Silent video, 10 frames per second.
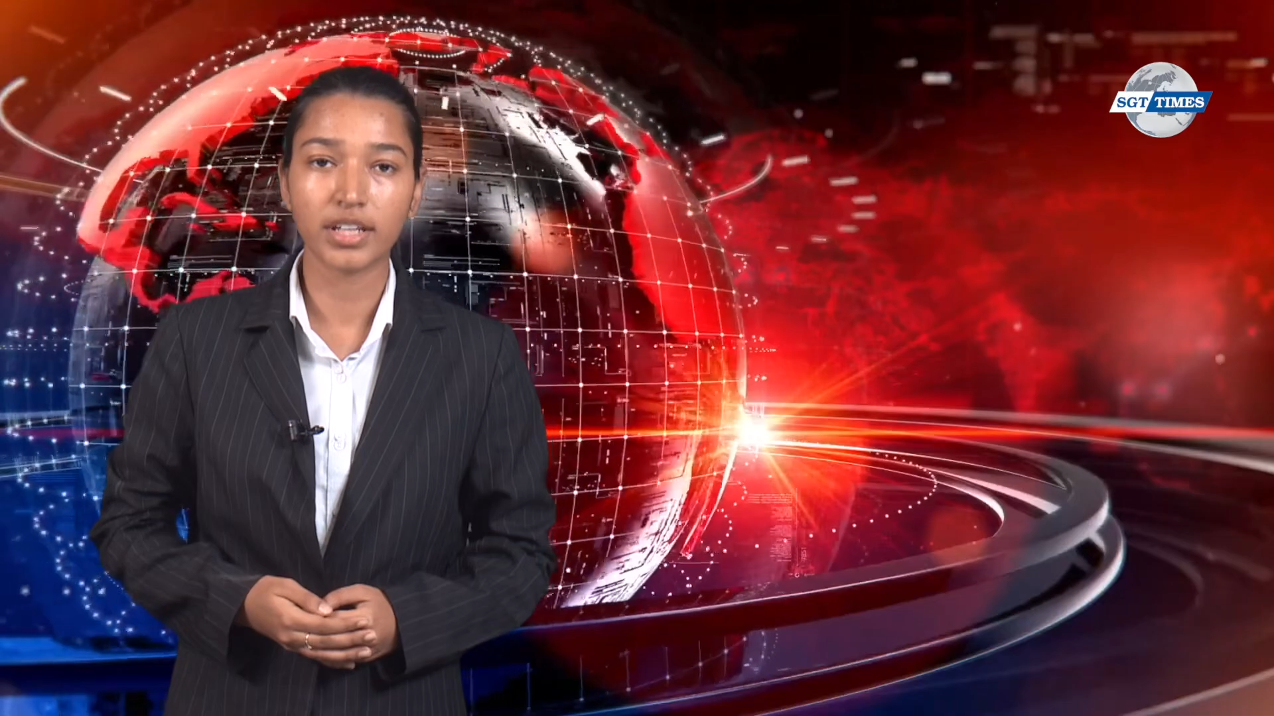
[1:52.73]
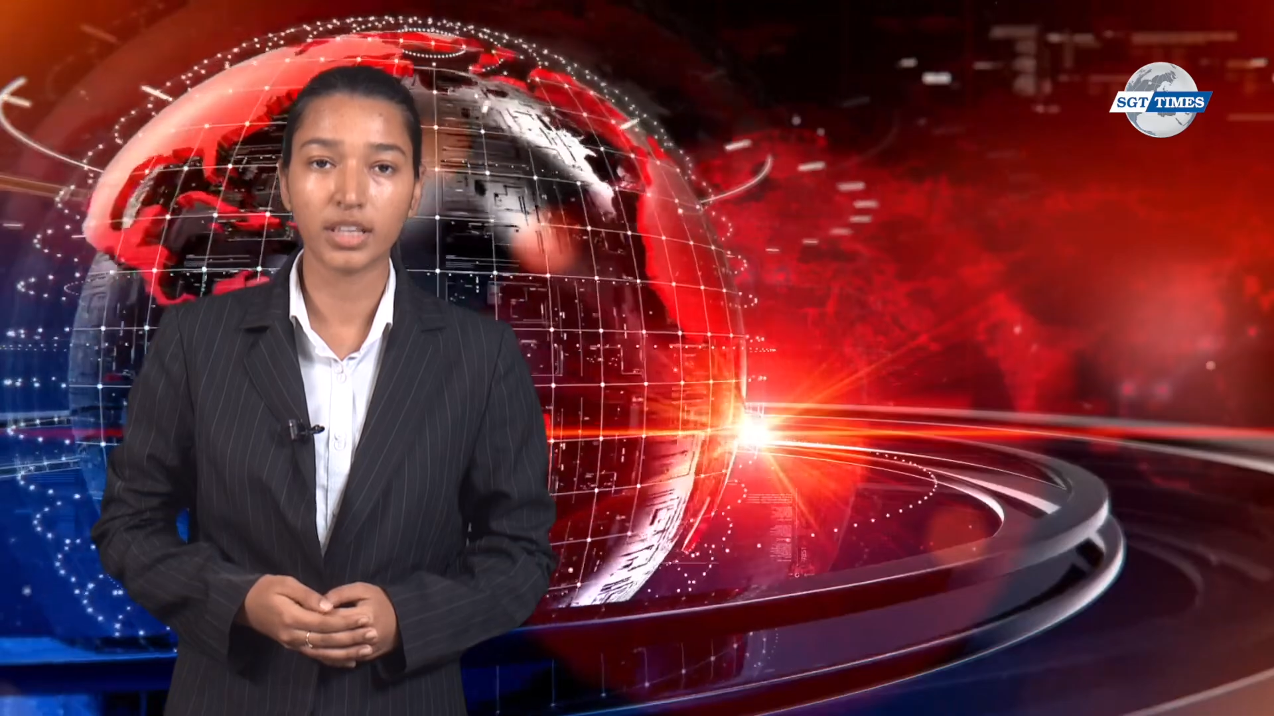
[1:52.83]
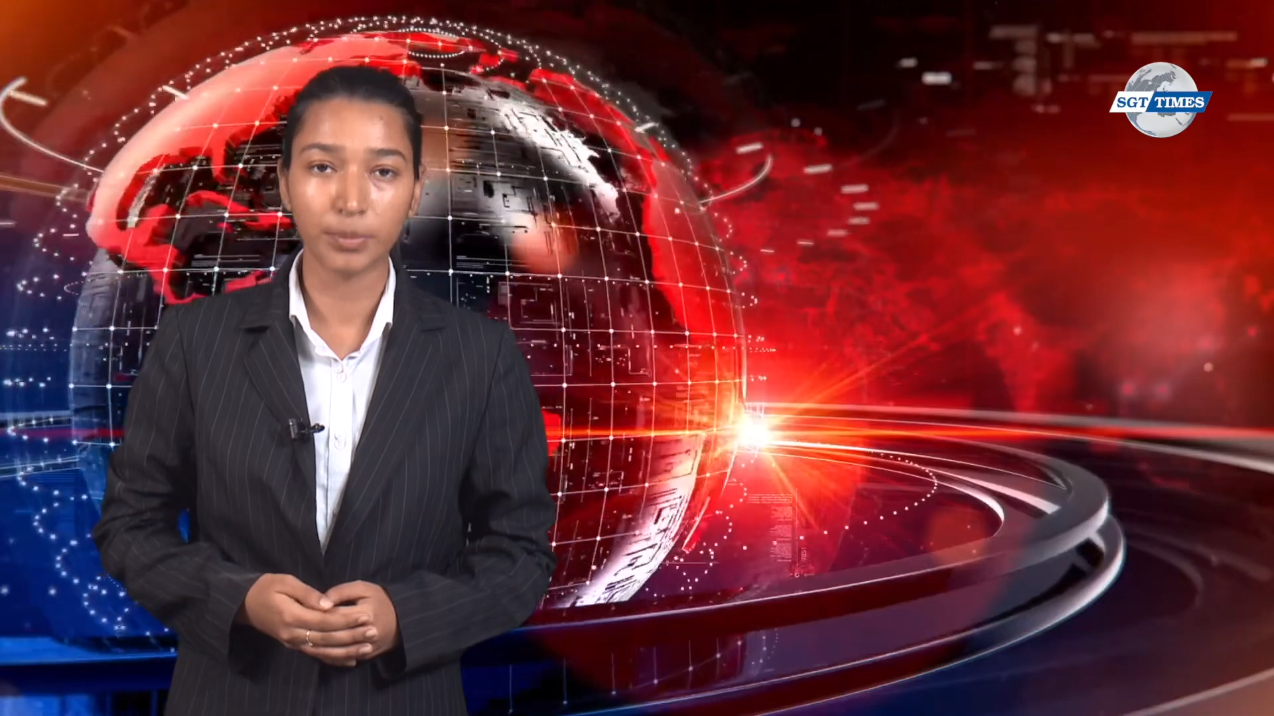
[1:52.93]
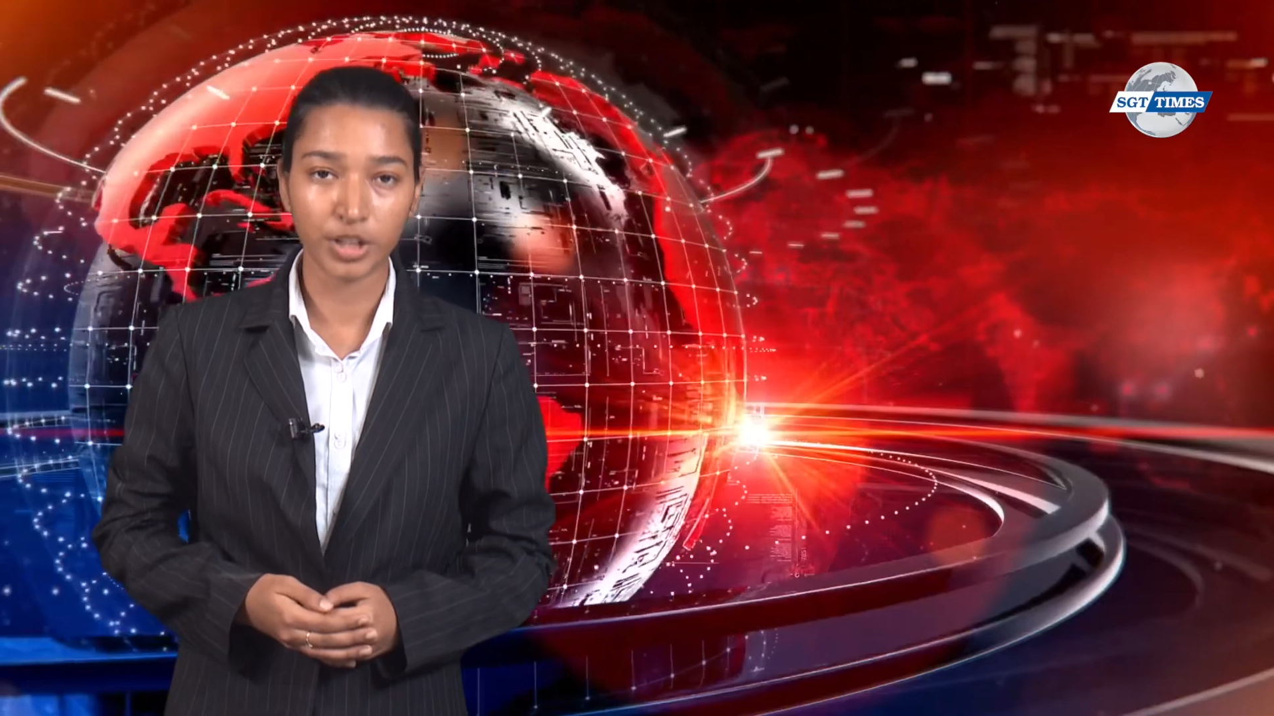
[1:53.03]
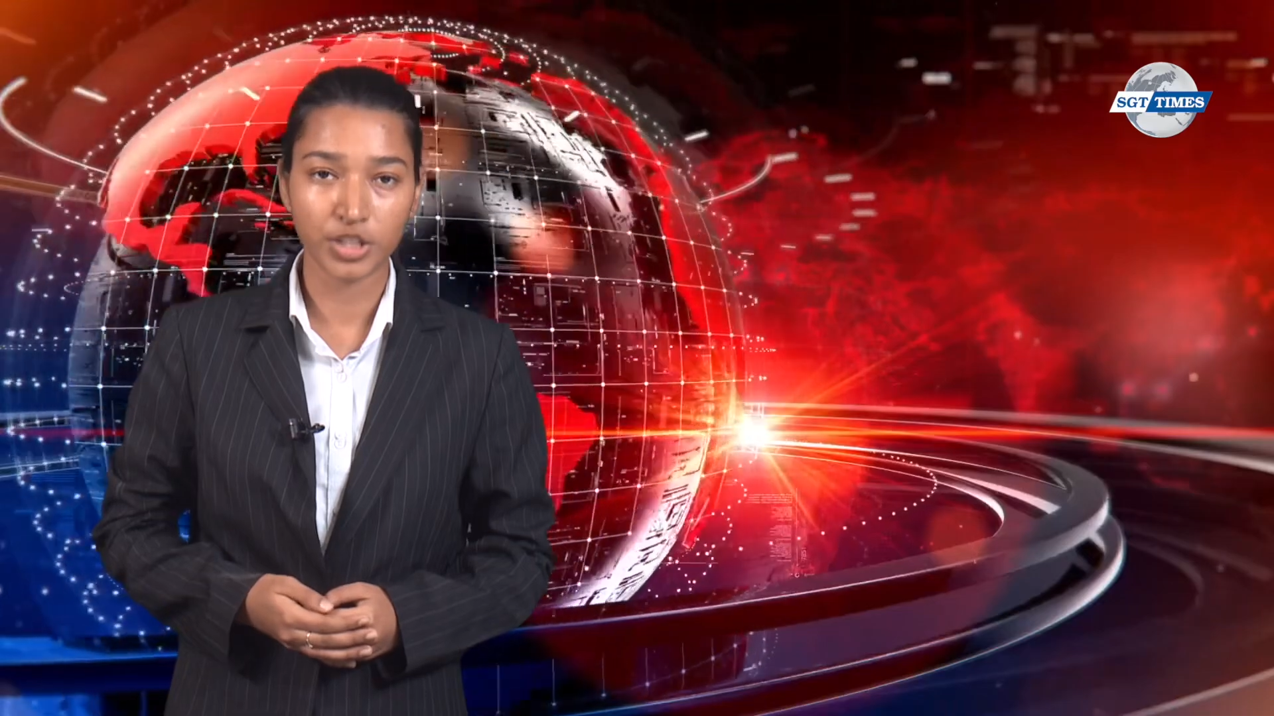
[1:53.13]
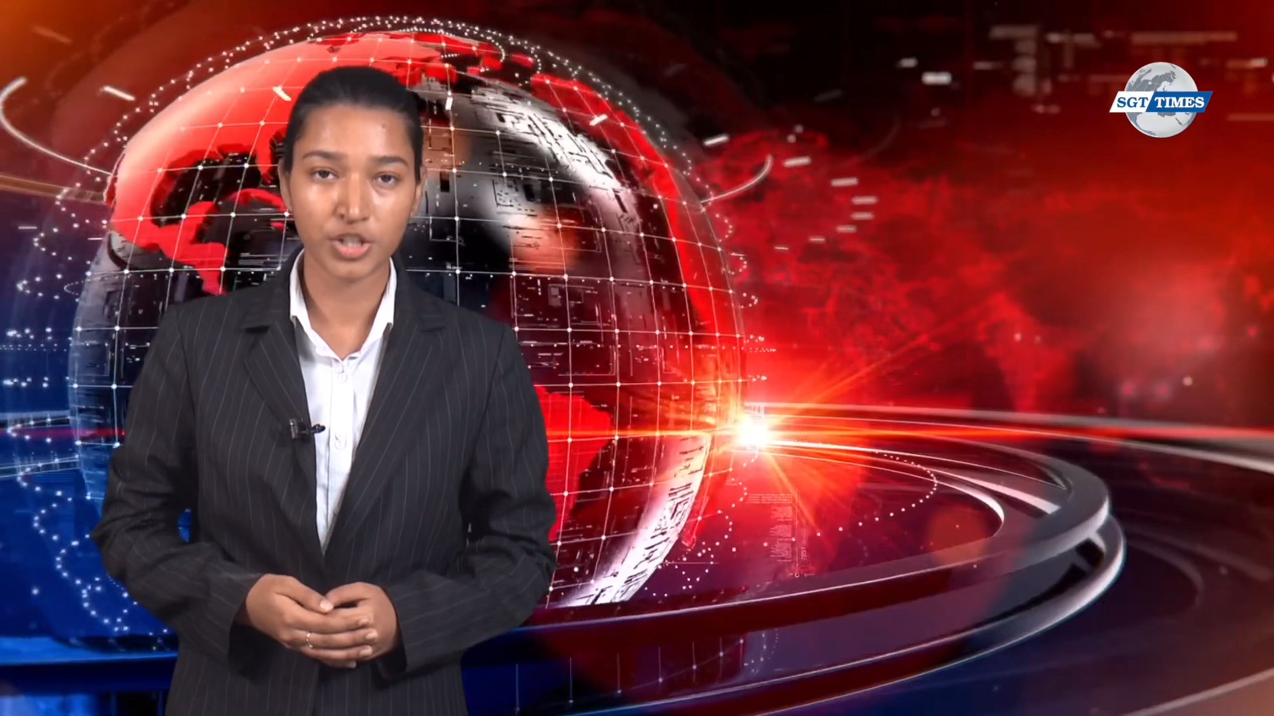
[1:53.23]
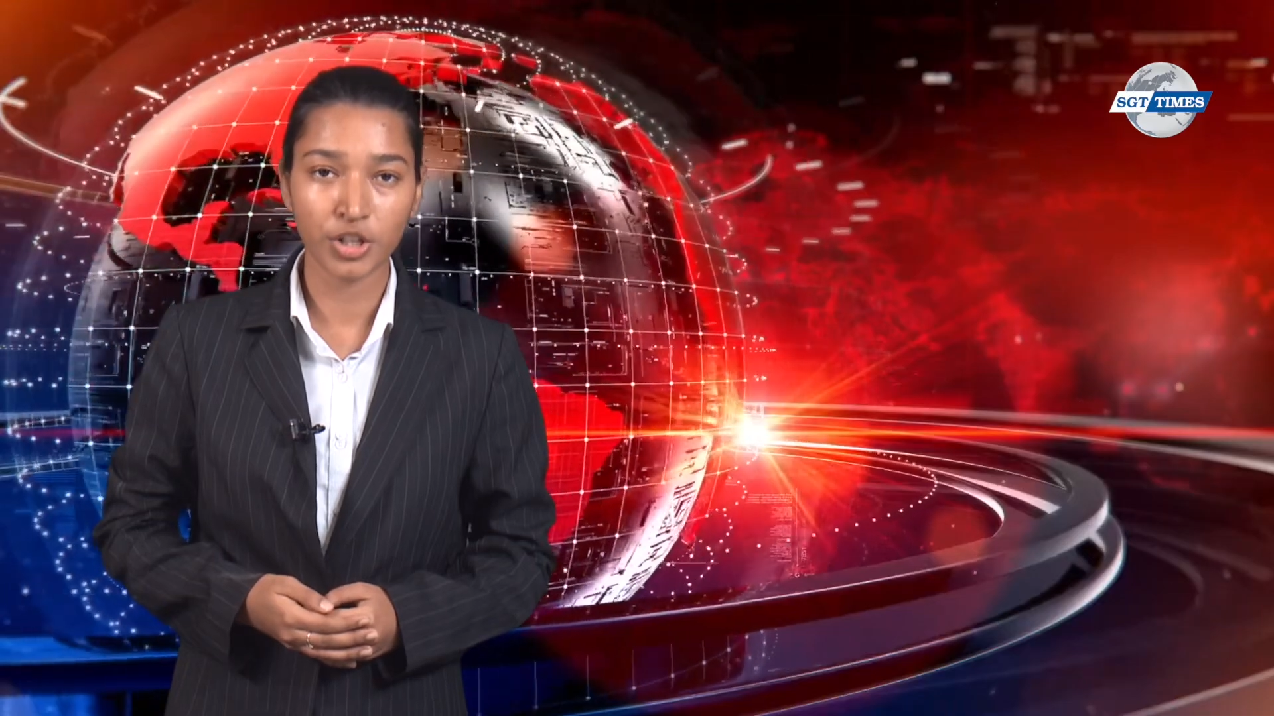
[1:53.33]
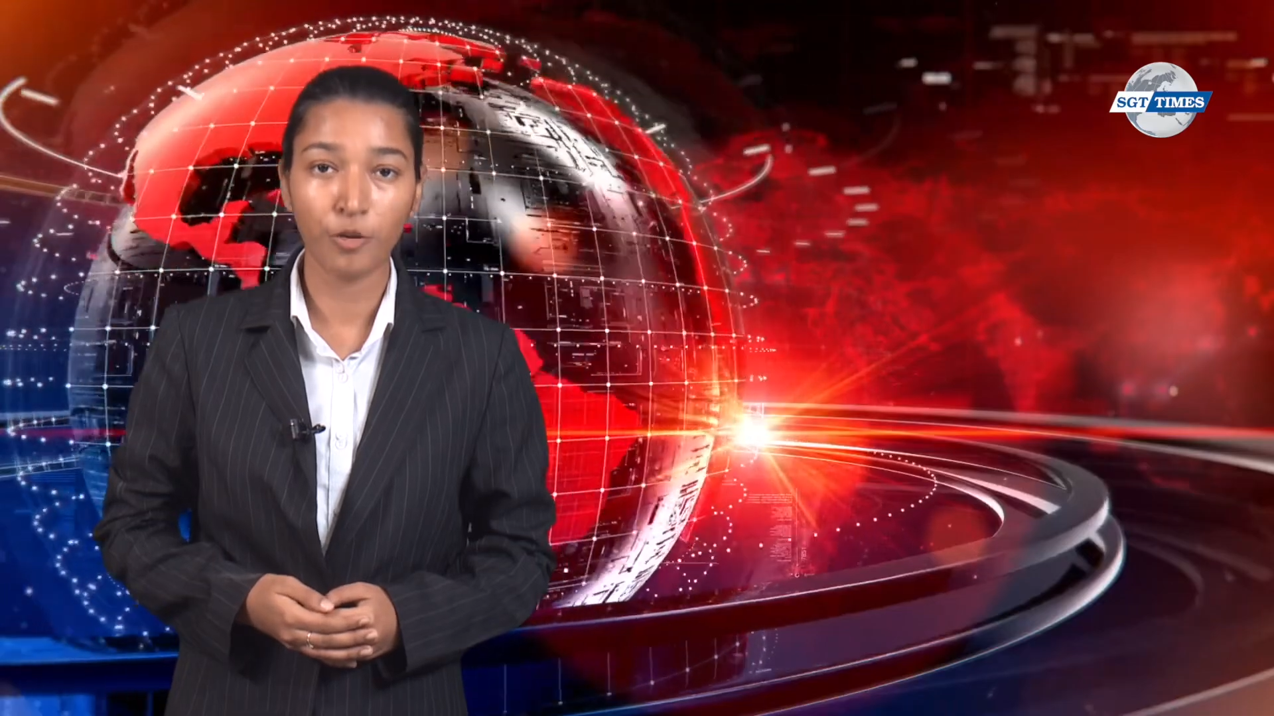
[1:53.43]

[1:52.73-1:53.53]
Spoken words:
in the Ministry